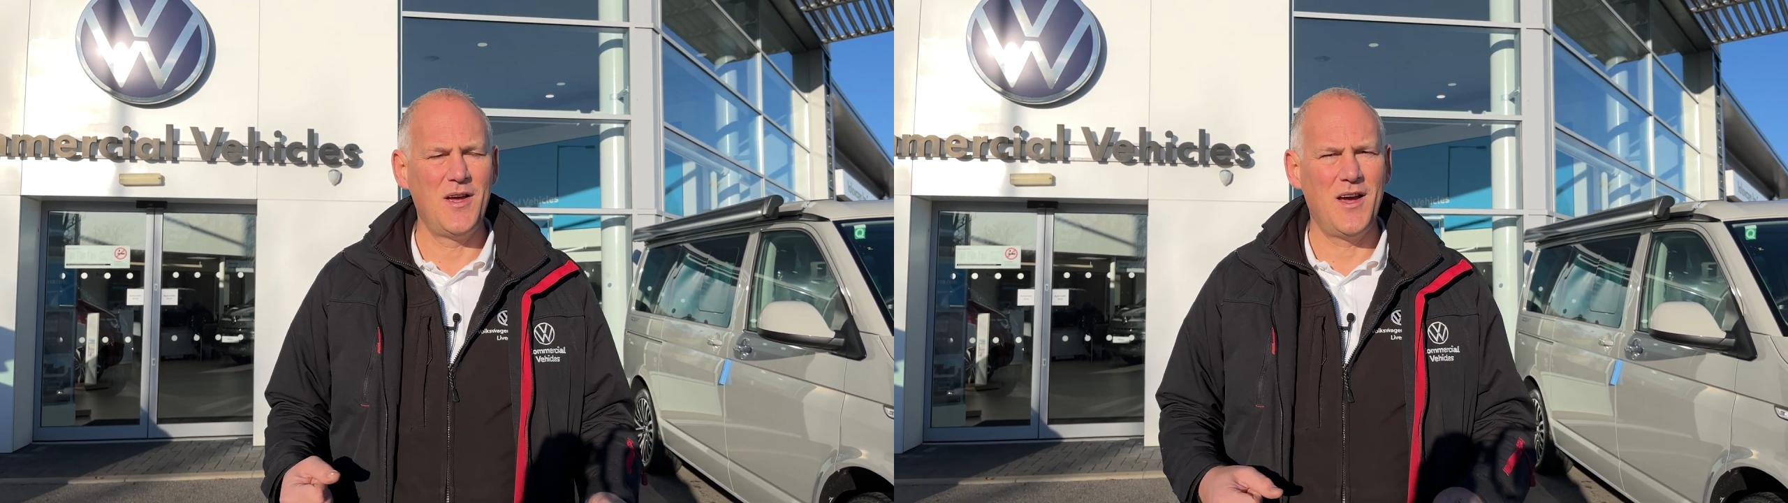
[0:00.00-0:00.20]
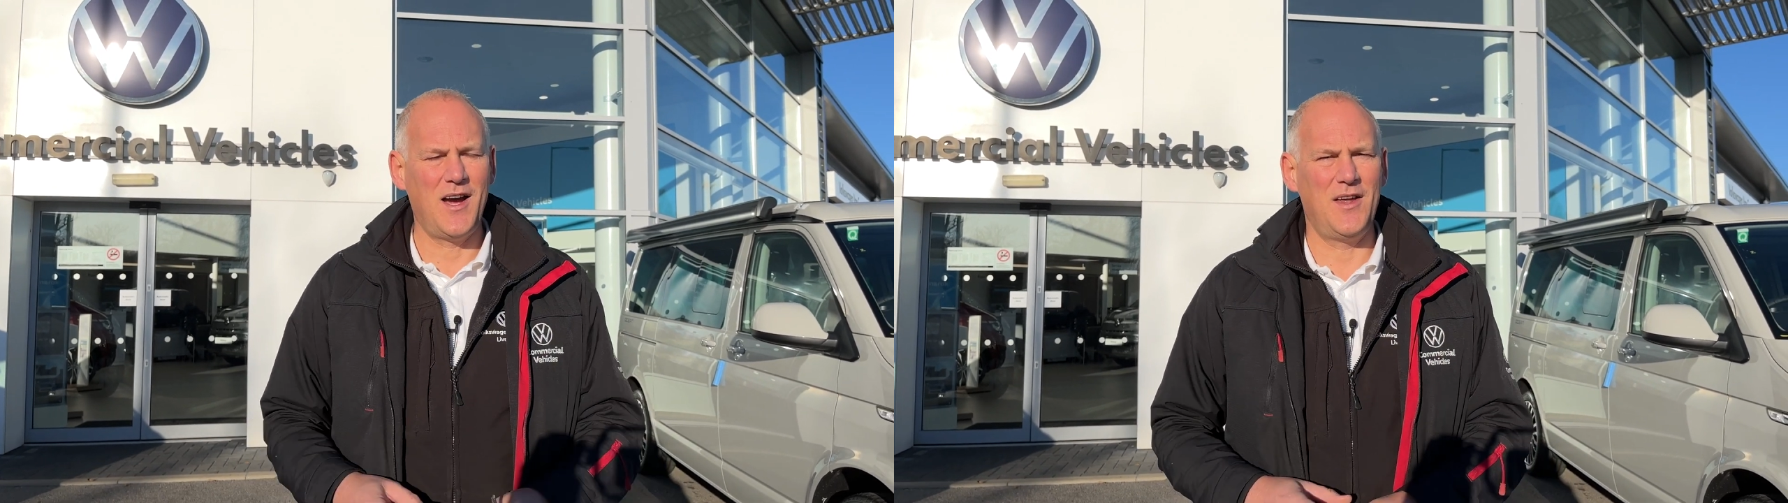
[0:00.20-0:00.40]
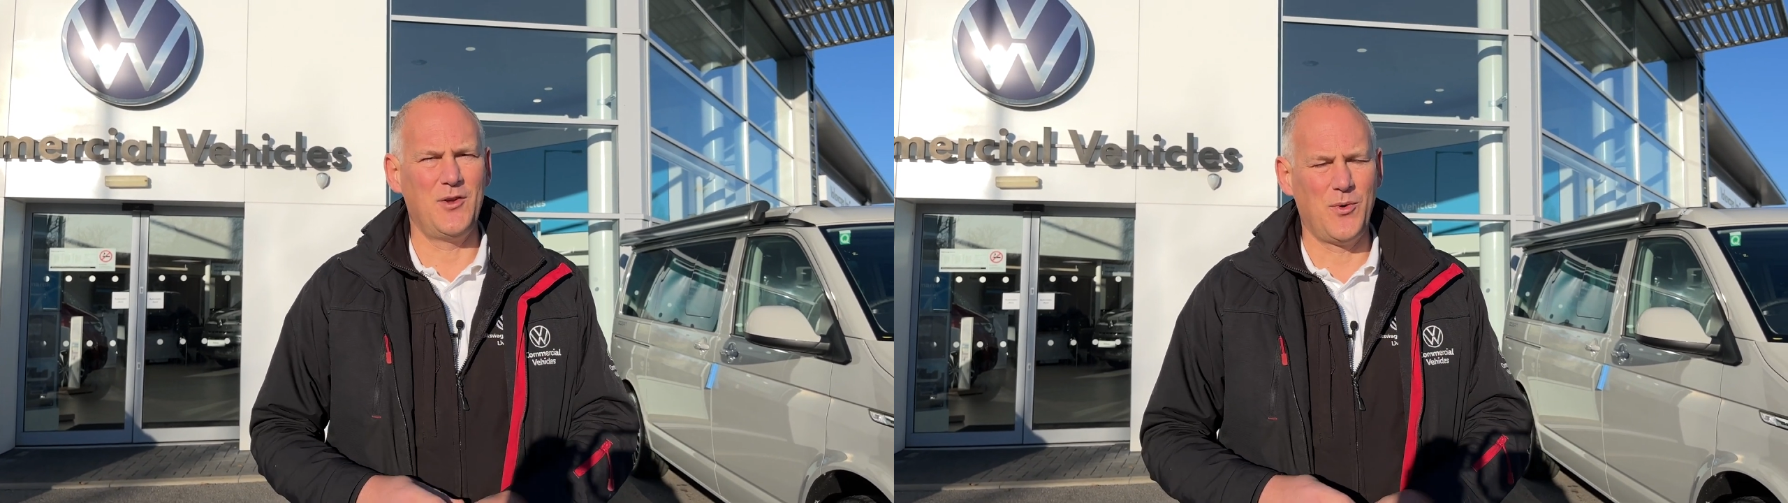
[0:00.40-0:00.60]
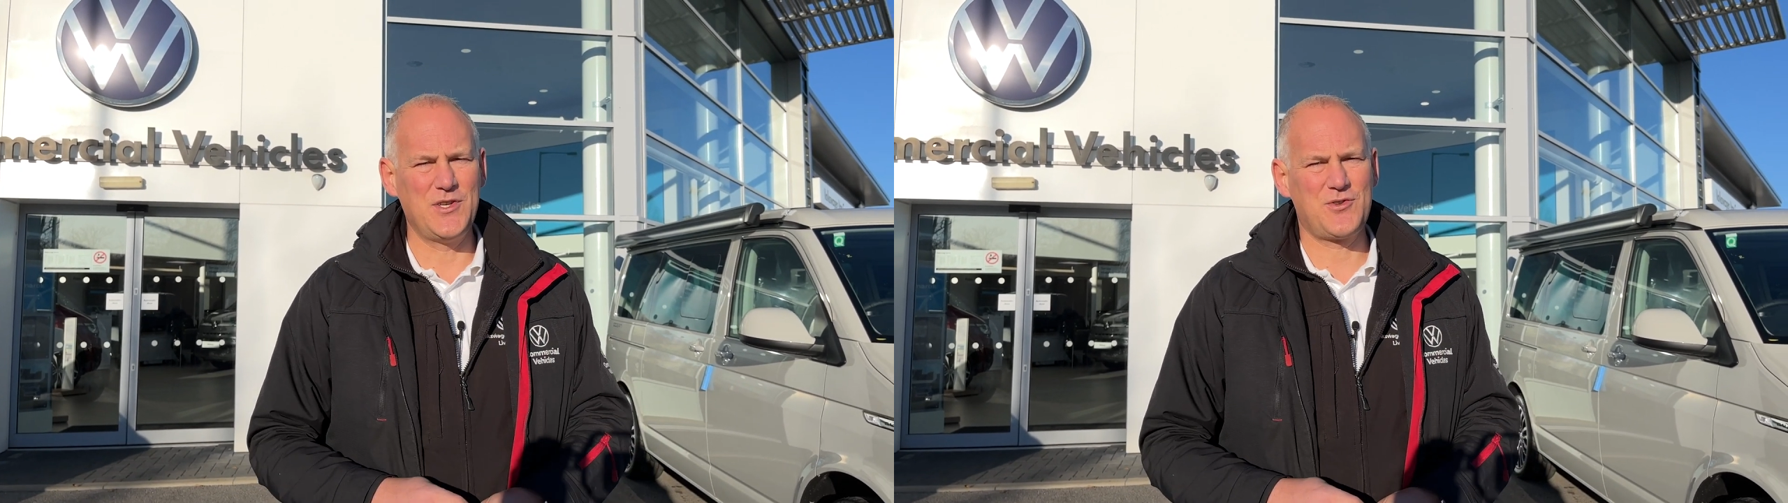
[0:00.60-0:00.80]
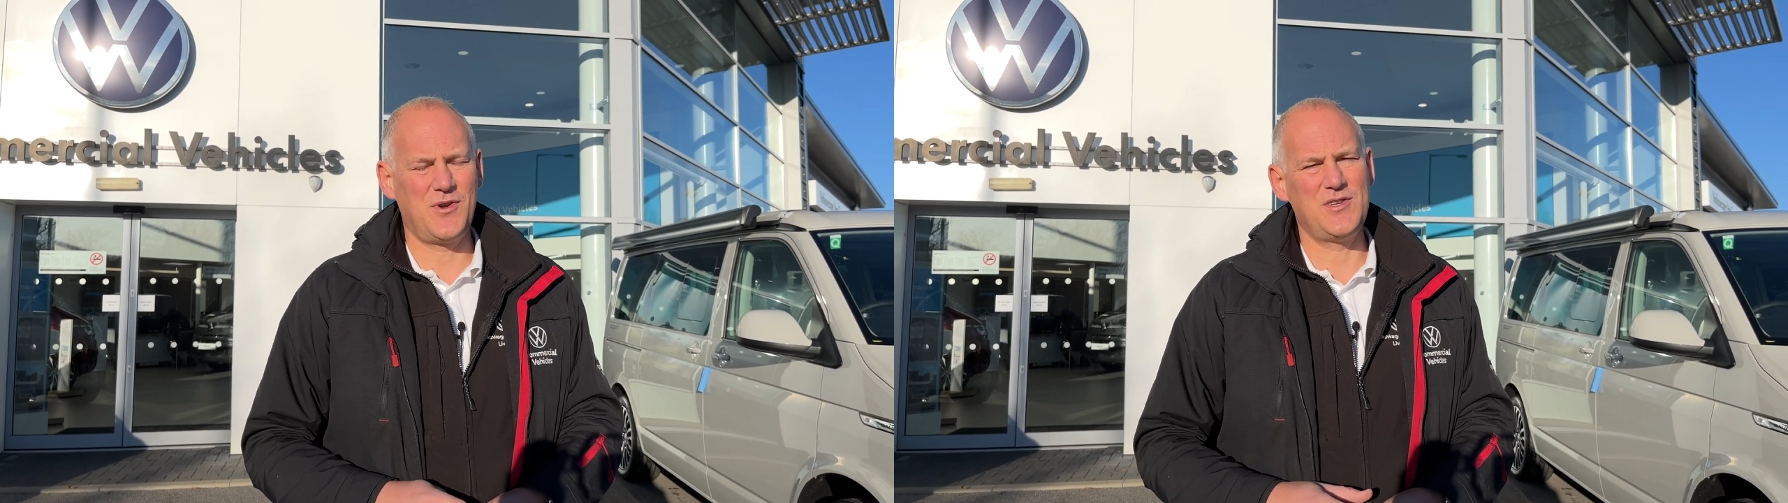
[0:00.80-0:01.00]
the
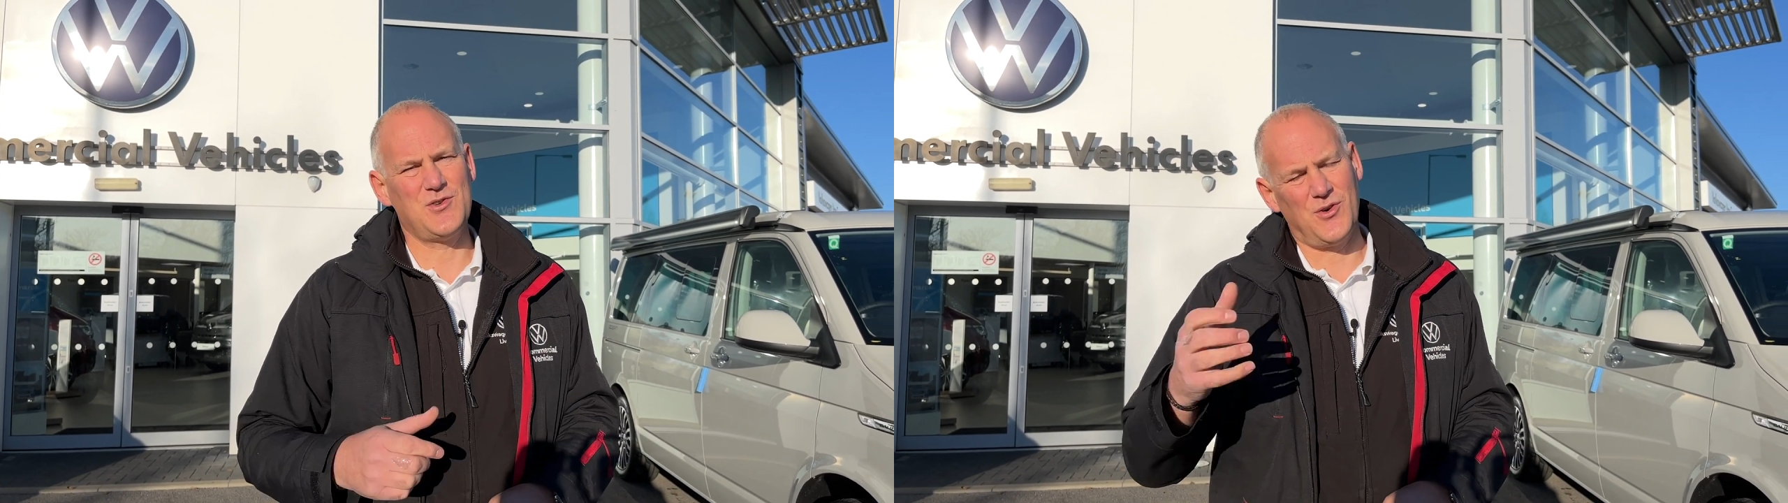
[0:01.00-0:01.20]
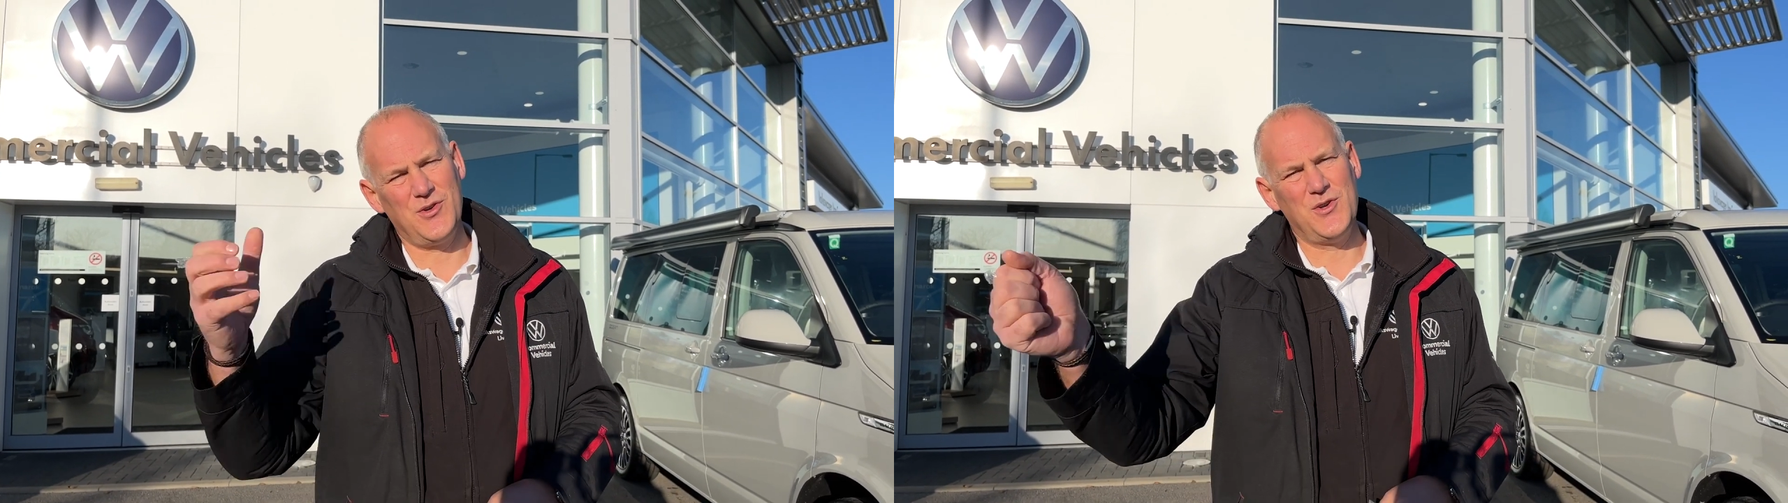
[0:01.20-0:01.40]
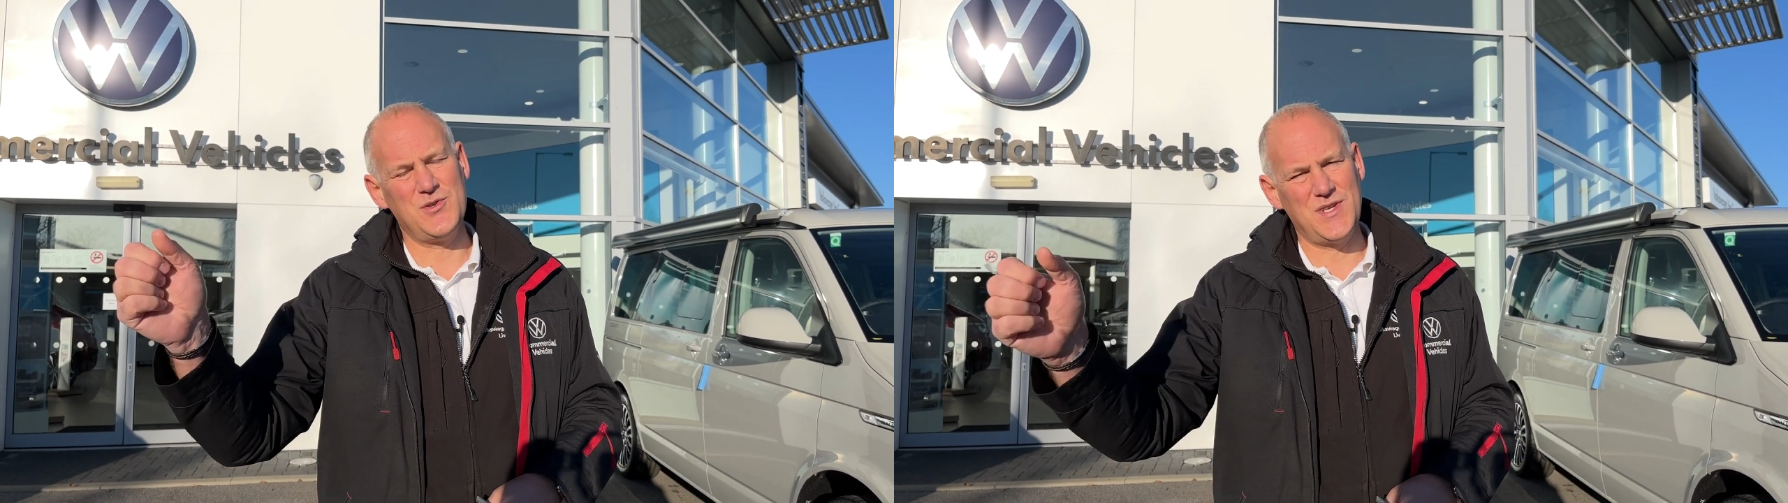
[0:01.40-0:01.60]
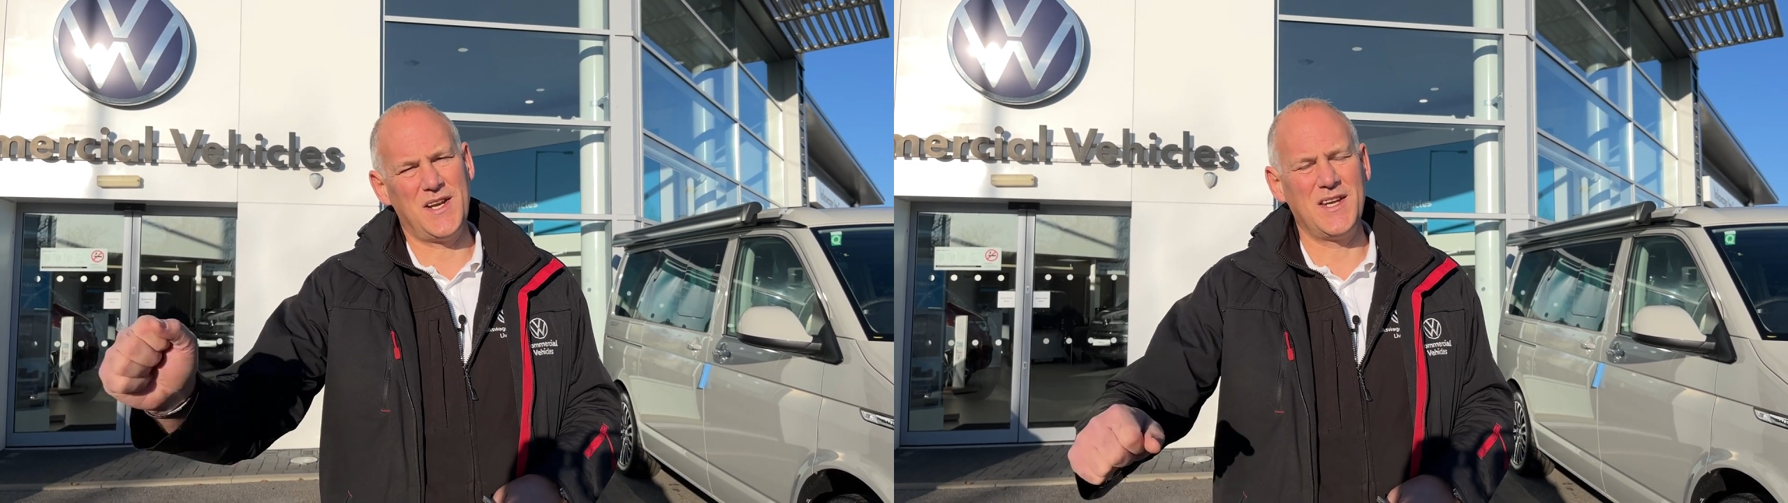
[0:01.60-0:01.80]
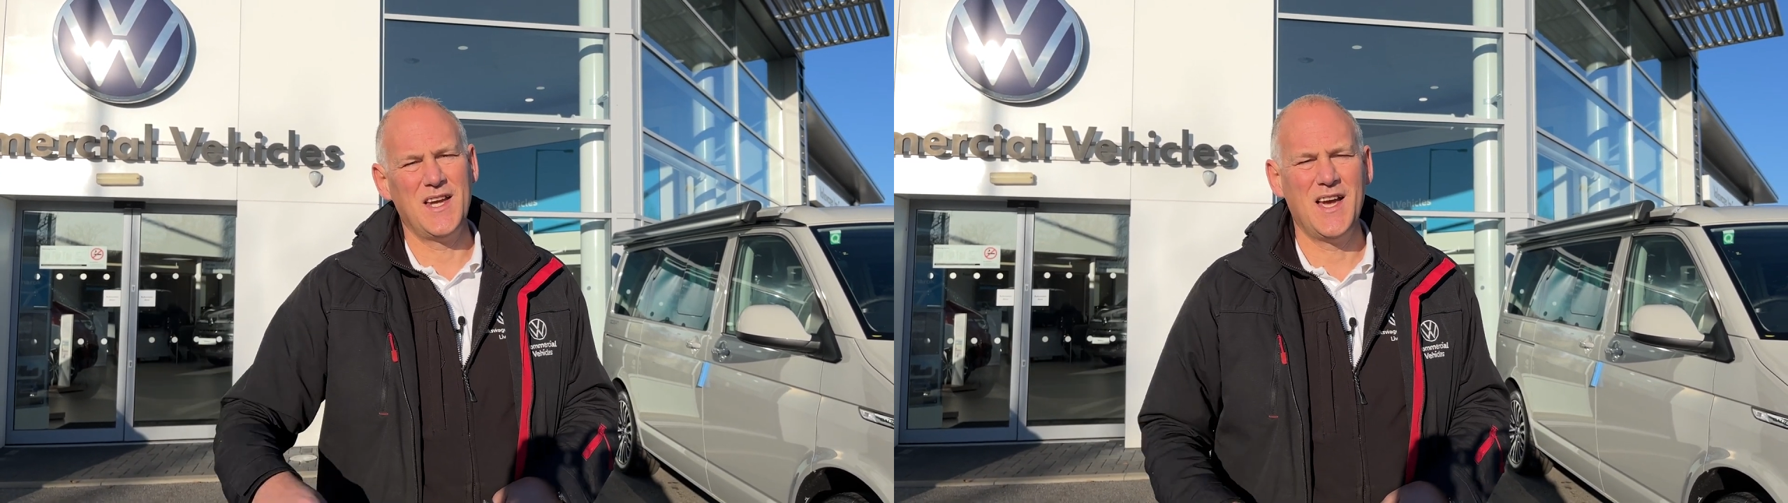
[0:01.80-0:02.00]
windscreens or using any